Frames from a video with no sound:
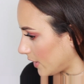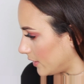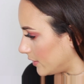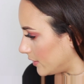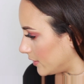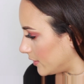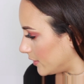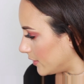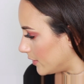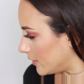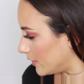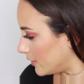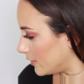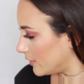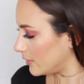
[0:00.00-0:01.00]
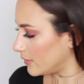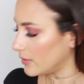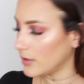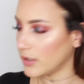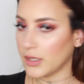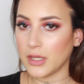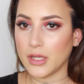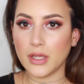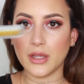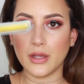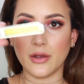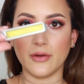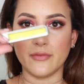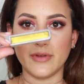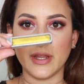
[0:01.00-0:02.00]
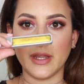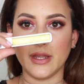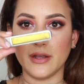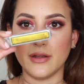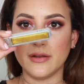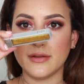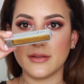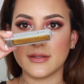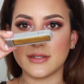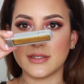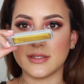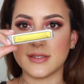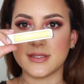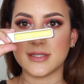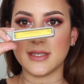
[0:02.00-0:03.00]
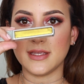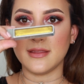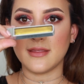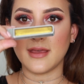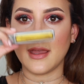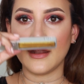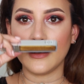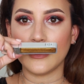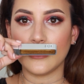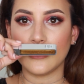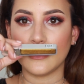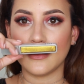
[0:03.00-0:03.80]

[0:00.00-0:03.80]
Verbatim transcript: Uh, over here, do you see that?